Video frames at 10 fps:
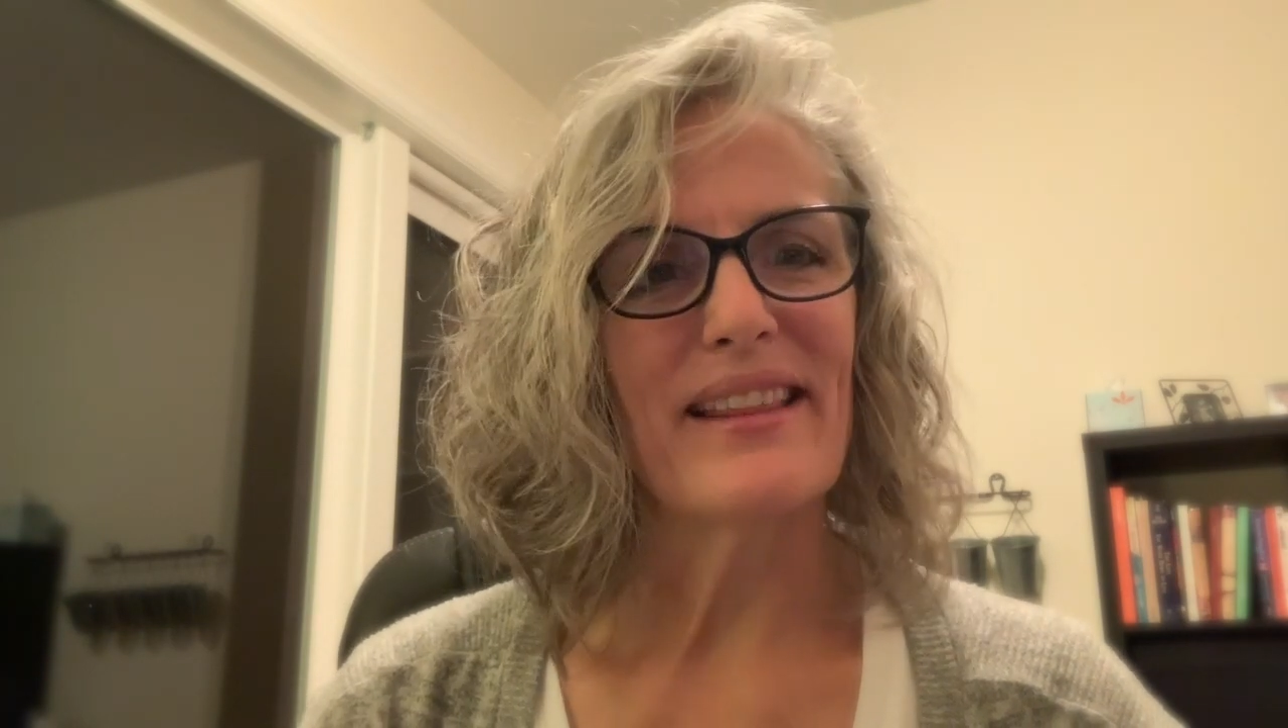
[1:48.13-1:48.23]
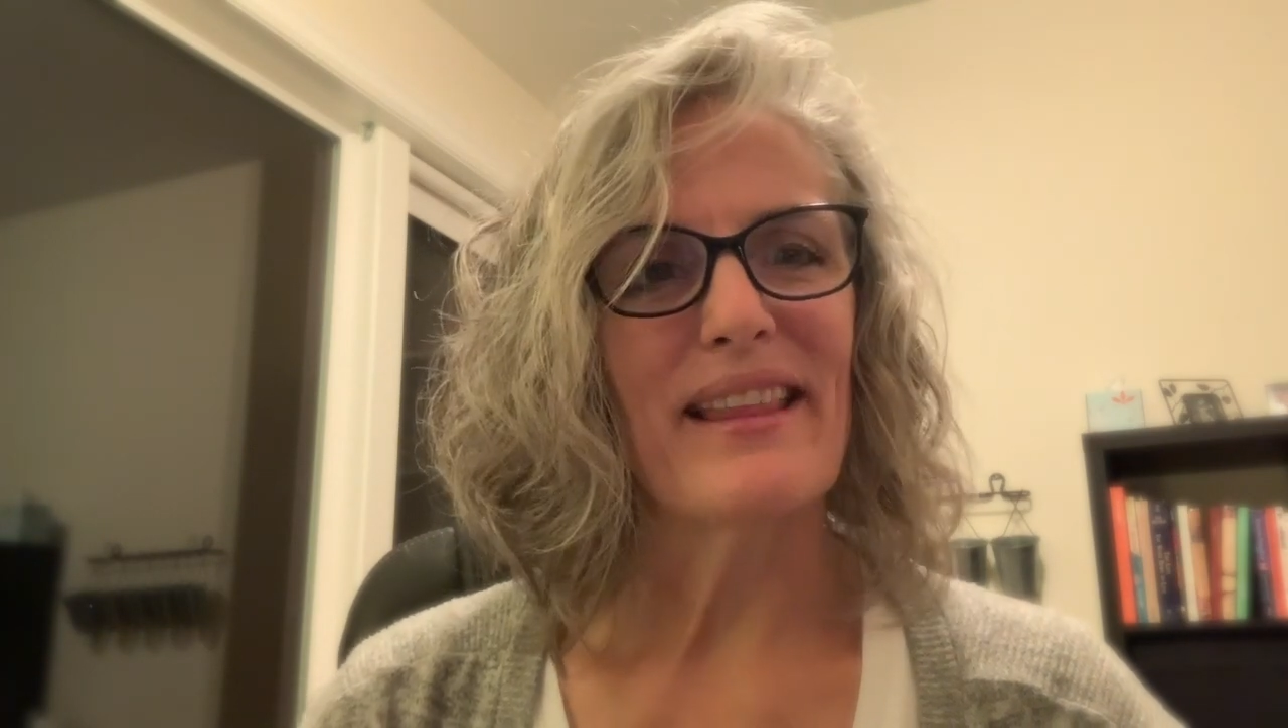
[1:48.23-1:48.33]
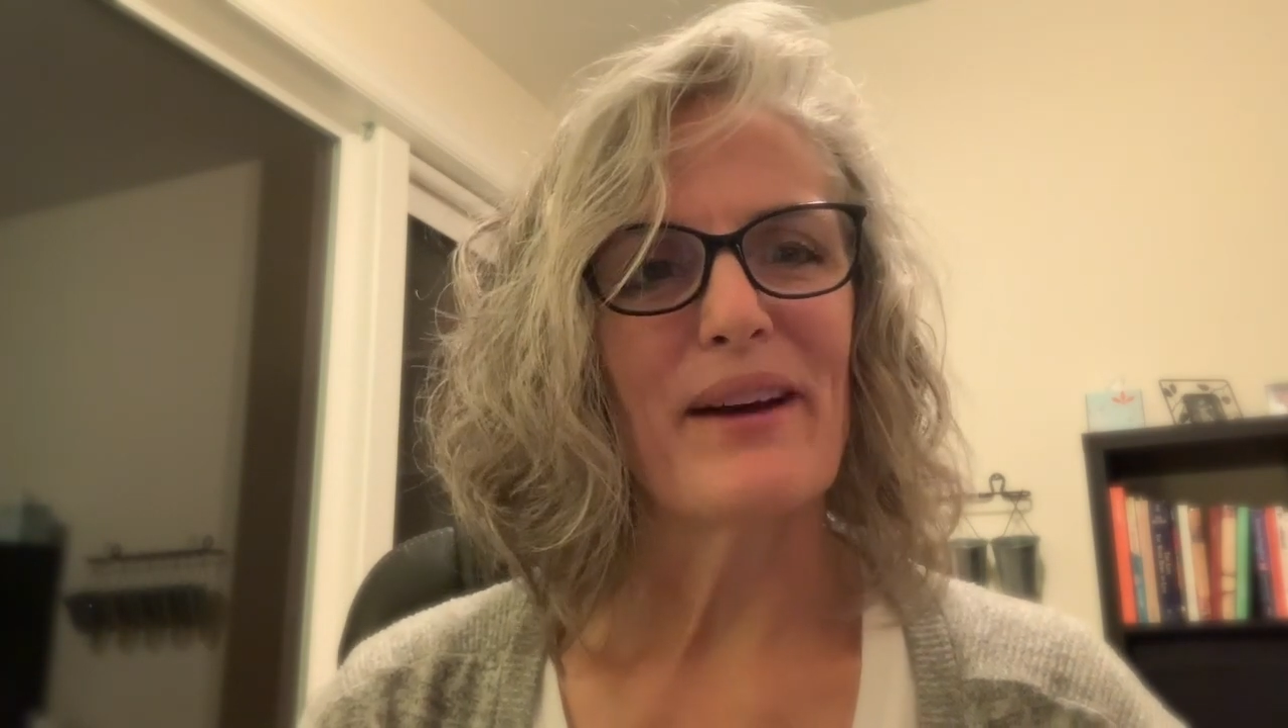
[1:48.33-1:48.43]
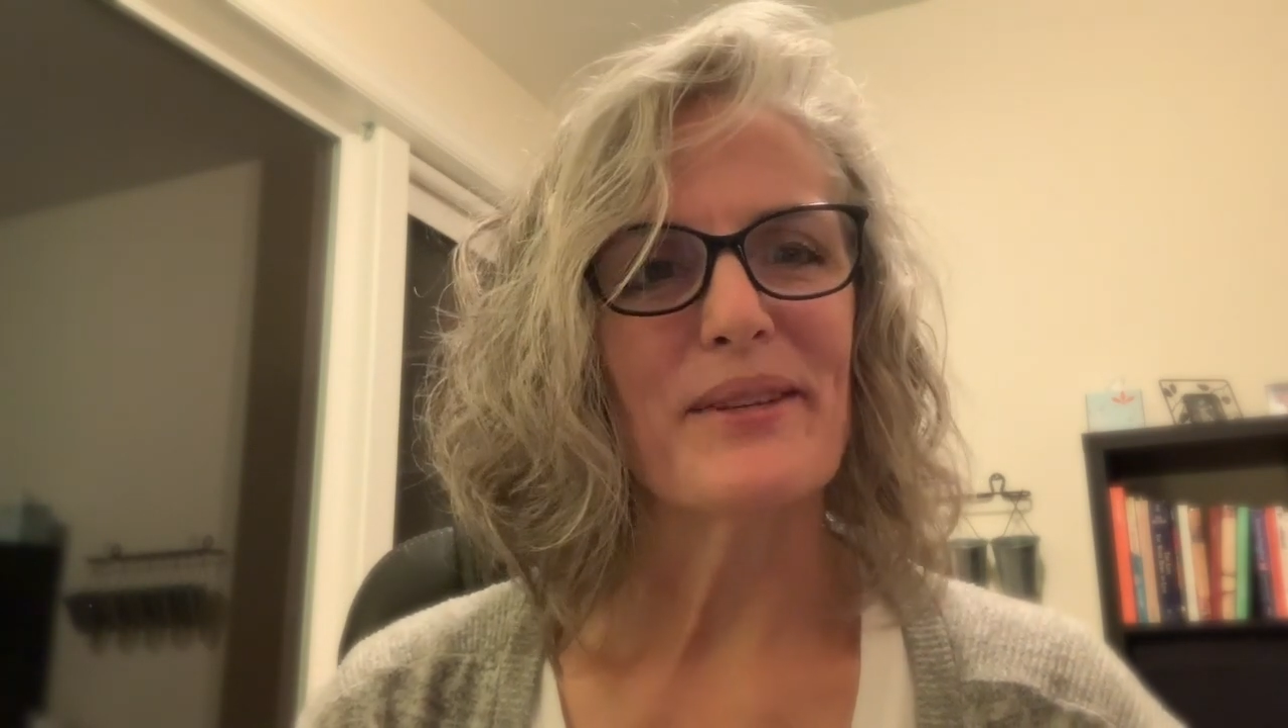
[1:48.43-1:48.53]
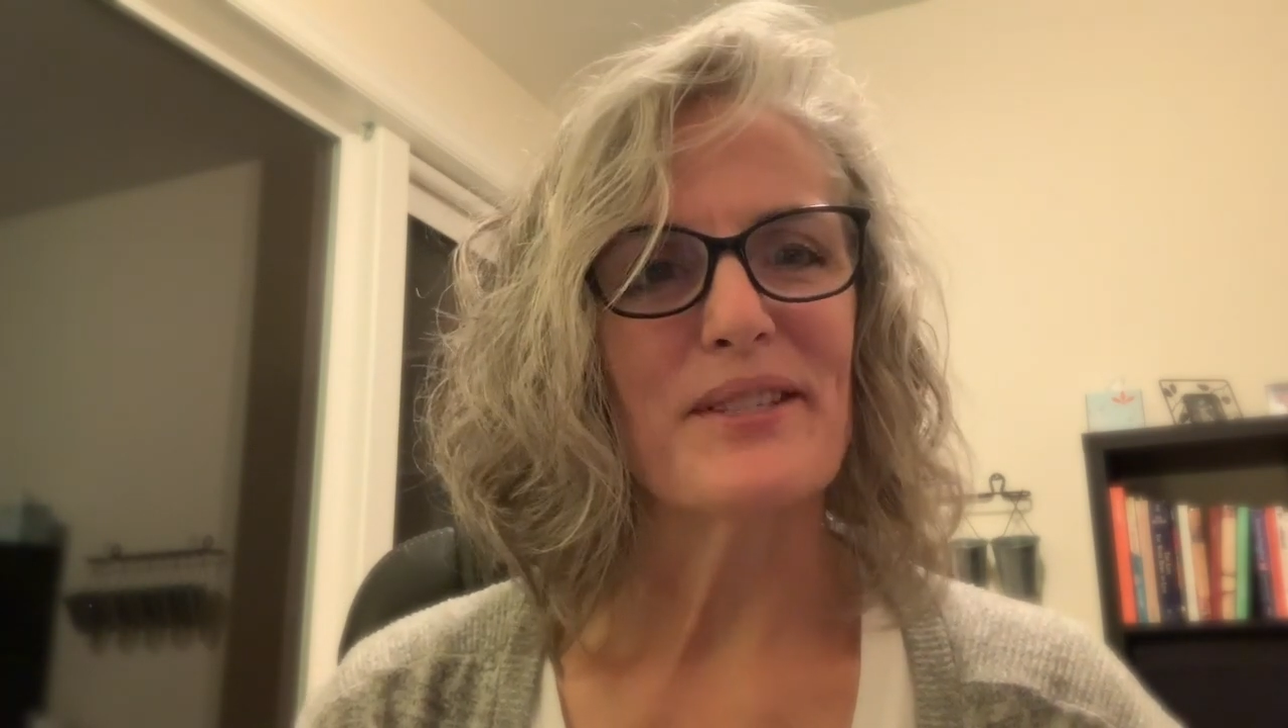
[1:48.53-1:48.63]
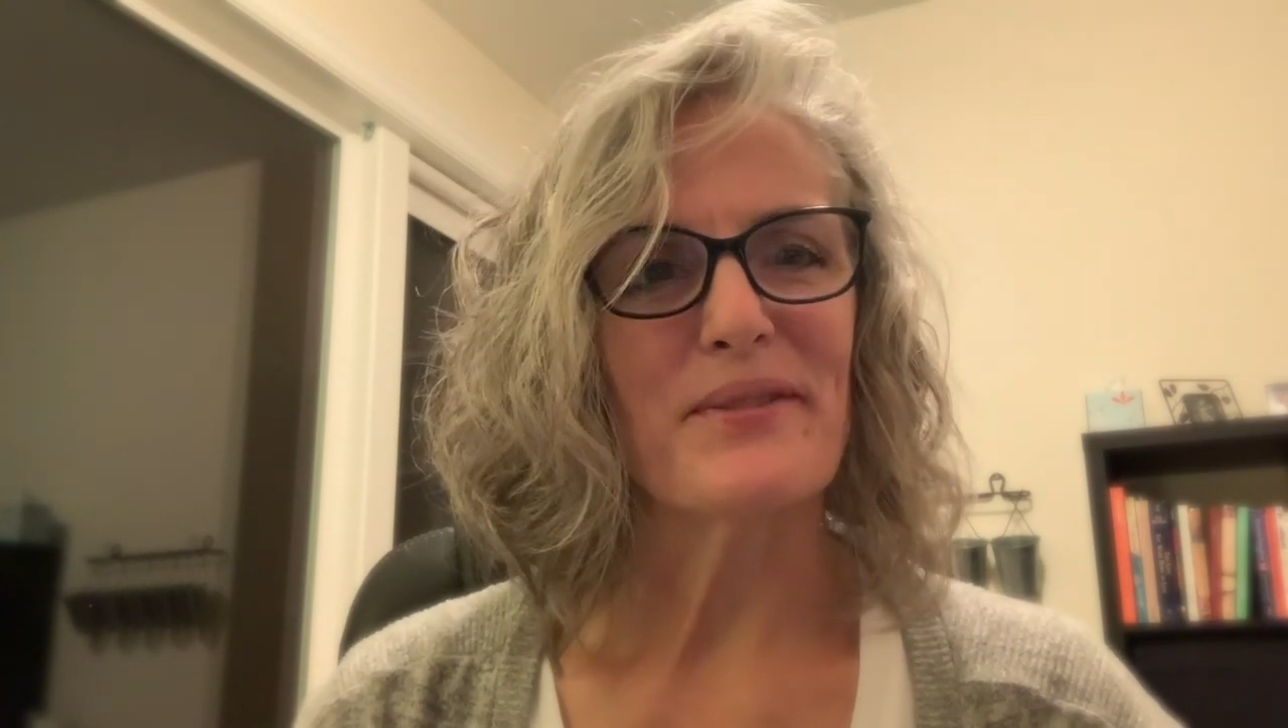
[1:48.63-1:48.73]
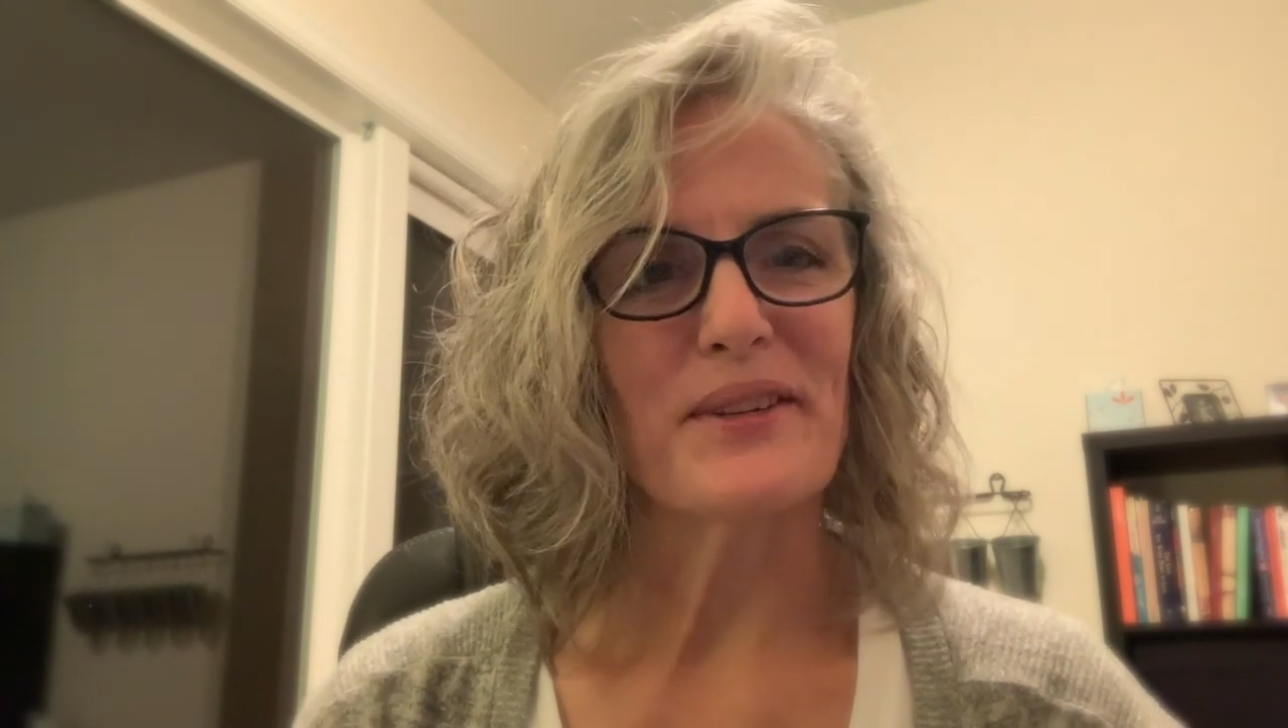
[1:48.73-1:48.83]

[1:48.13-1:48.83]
and that was the